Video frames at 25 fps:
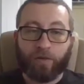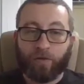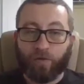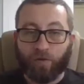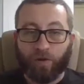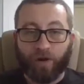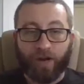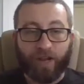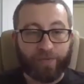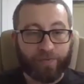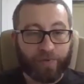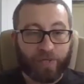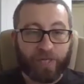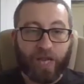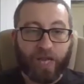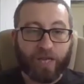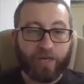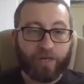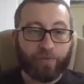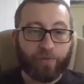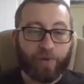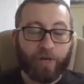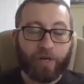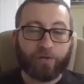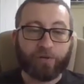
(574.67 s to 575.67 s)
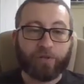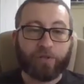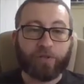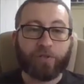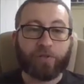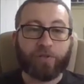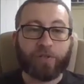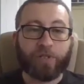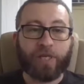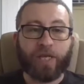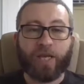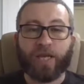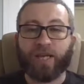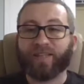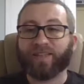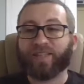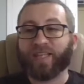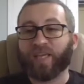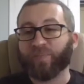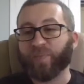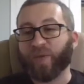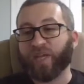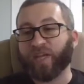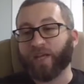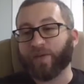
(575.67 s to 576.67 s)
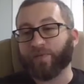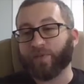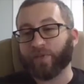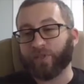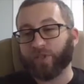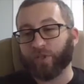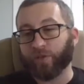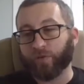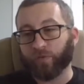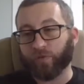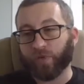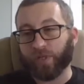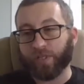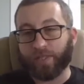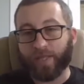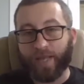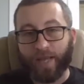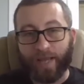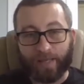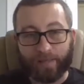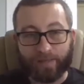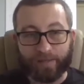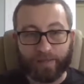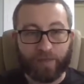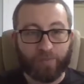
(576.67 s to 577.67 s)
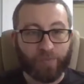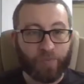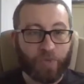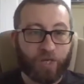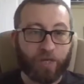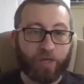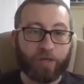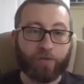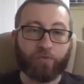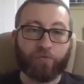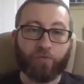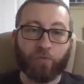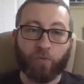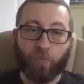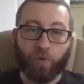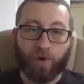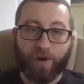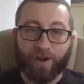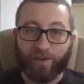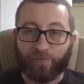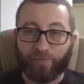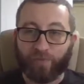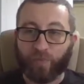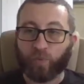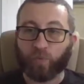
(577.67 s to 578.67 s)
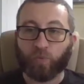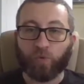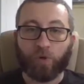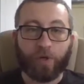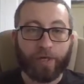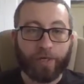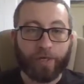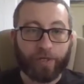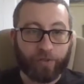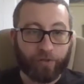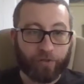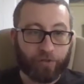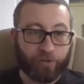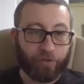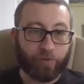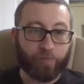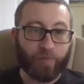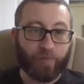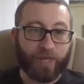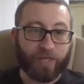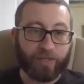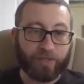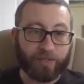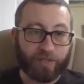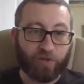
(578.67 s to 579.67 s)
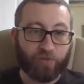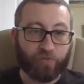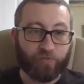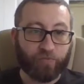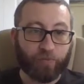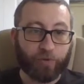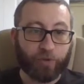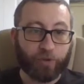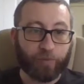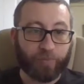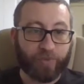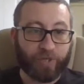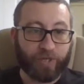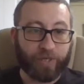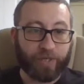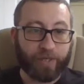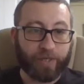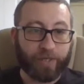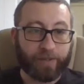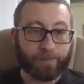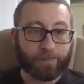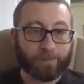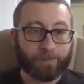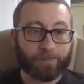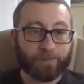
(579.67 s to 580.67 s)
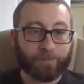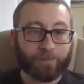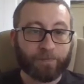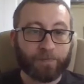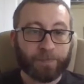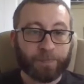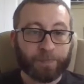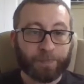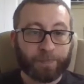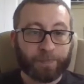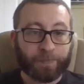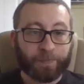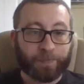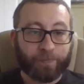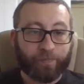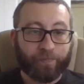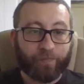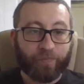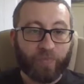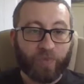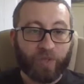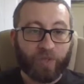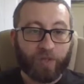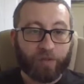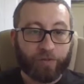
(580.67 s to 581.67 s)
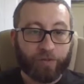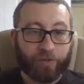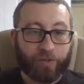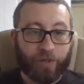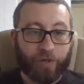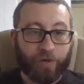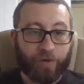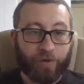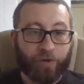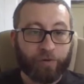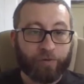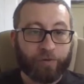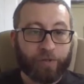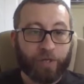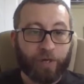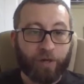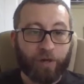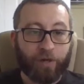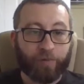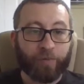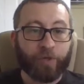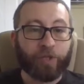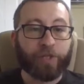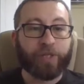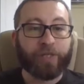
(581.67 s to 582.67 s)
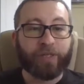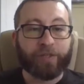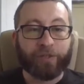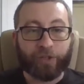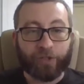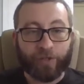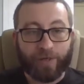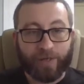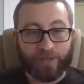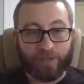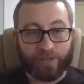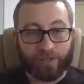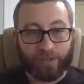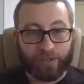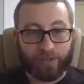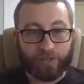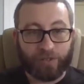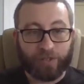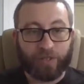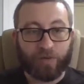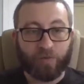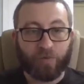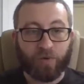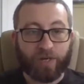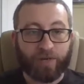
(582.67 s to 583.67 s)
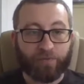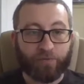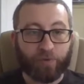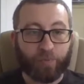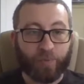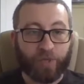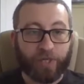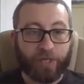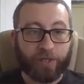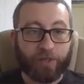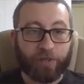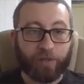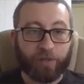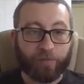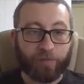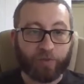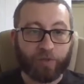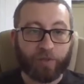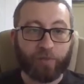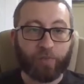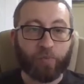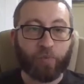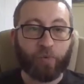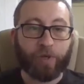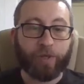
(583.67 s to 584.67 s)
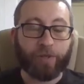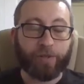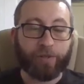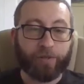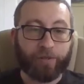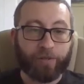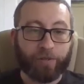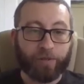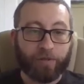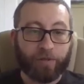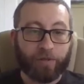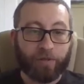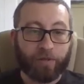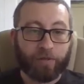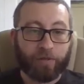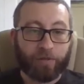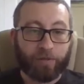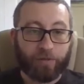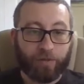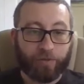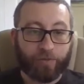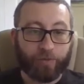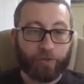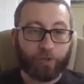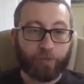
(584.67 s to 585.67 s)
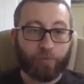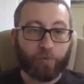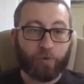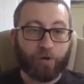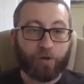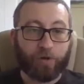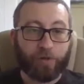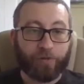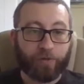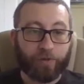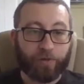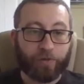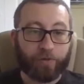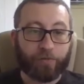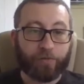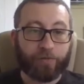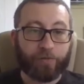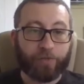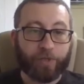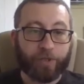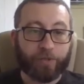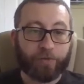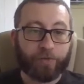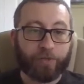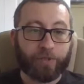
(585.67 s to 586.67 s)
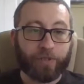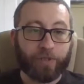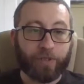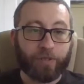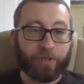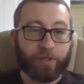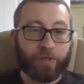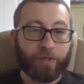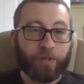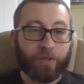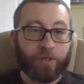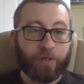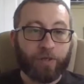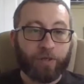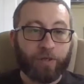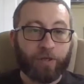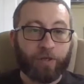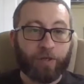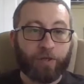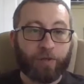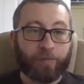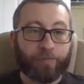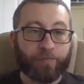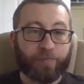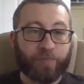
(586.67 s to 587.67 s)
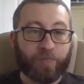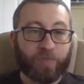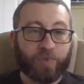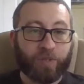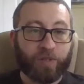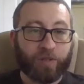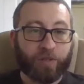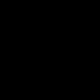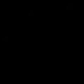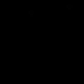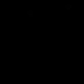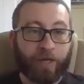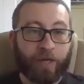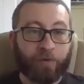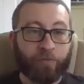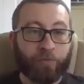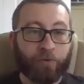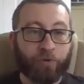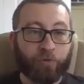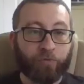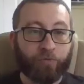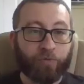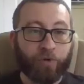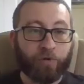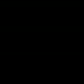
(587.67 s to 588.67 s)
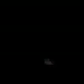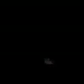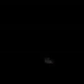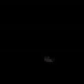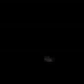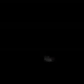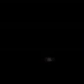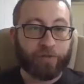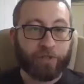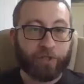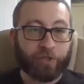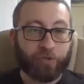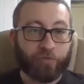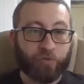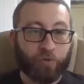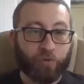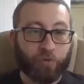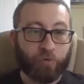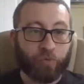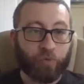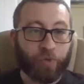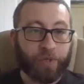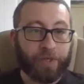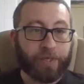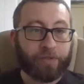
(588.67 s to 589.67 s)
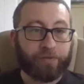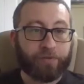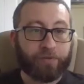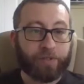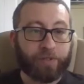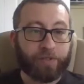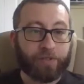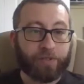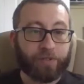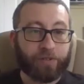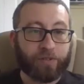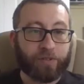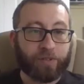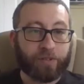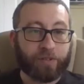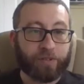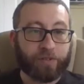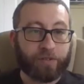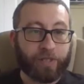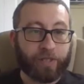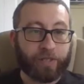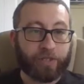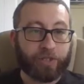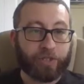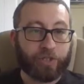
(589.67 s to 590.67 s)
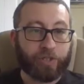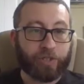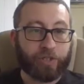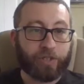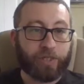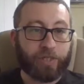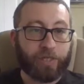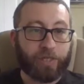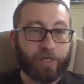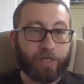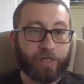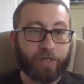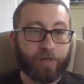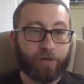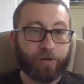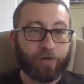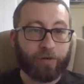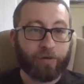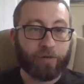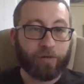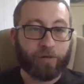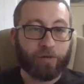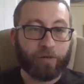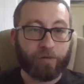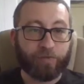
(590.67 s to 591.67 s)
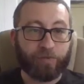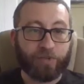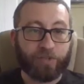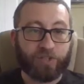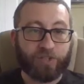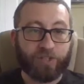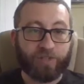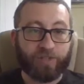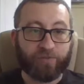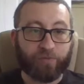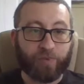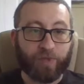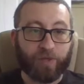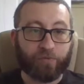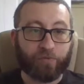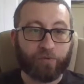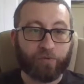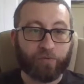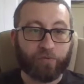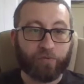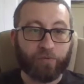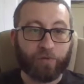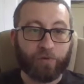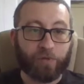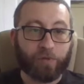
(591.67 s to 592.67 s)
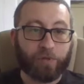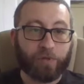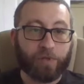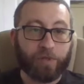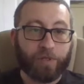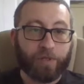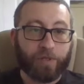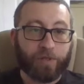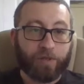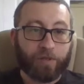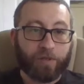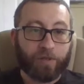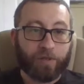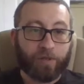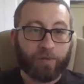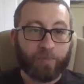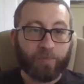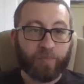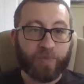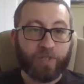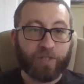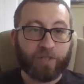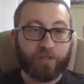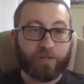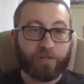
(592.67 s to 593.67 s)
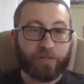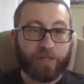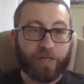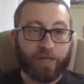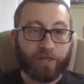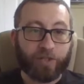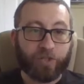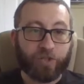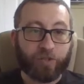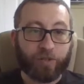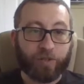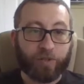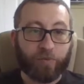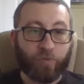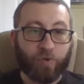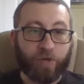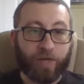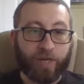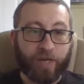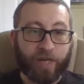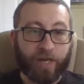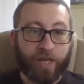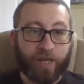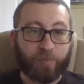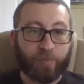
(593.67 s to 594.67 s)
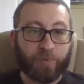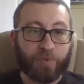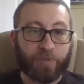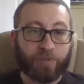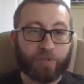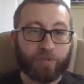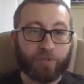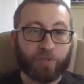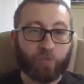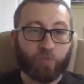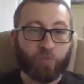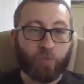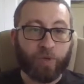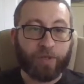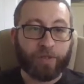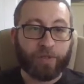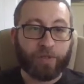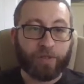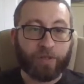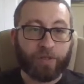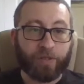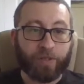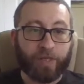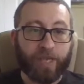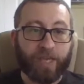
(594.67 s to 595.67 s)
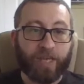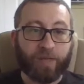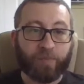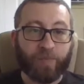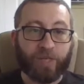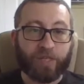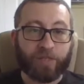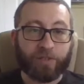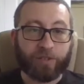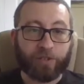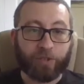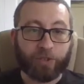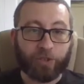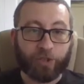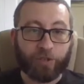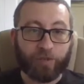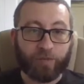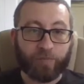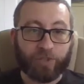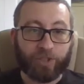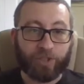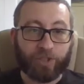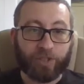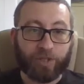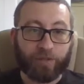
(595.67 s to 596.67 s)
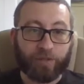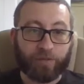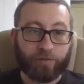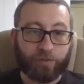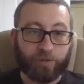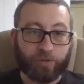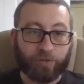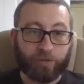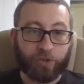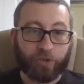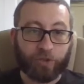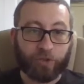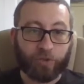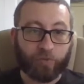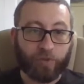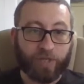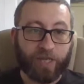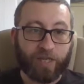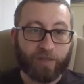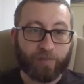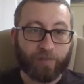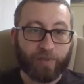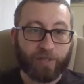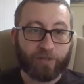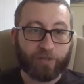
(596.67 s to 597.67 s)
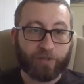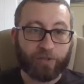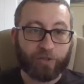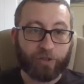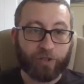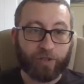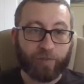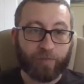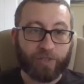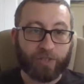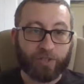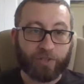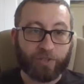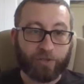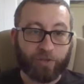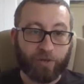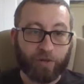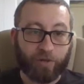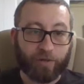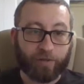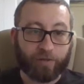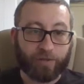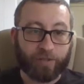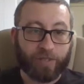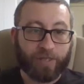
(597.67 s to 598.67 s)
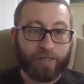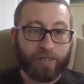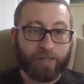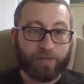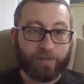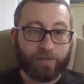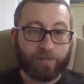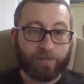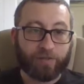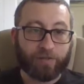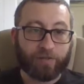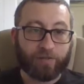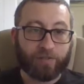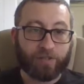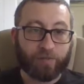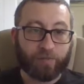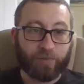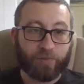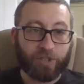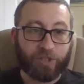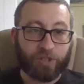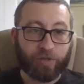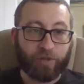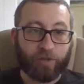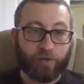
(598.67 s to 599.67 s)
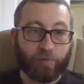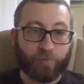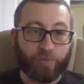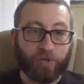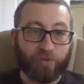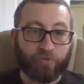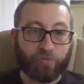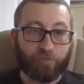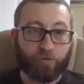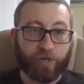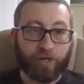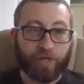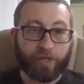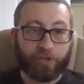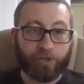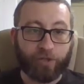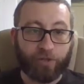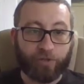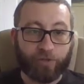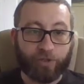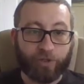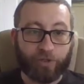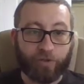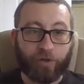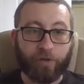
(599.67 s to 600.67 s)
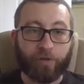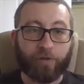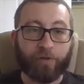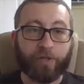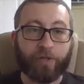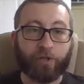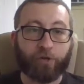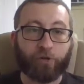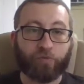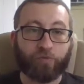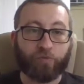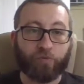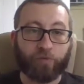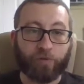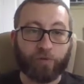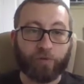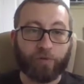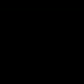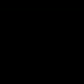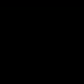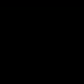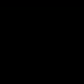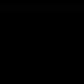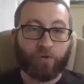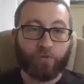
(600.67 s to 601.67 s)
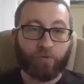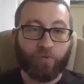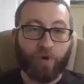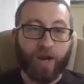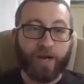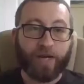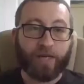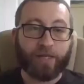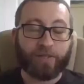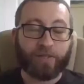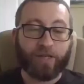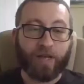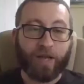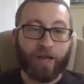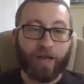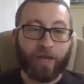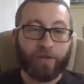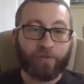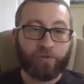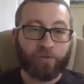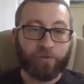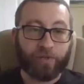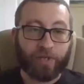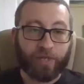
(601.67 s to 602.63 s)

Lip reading: or haven't gotten around to yet. They may have a different task in mind for what I've been wanting to do myself with the bike. So, I'm really interested to see what everybody comes up with on this part on their own using it. I will focus on this real quick. This is the section here on receive buffer full. This is actually what happens when the CAN message comes in. So this is what CAN message come in start. This is some serial buffering I showed you earlier for writing to either